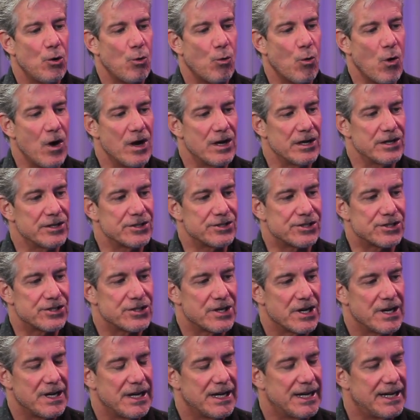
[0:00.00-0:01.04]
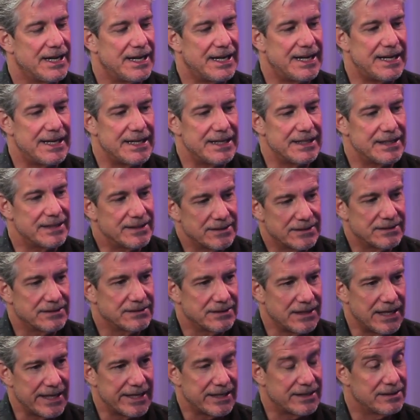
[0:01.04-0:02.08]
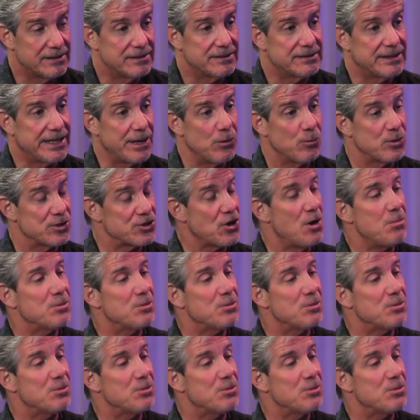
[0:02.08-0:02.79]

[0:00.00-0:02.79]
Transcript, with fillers: was uh, like, it was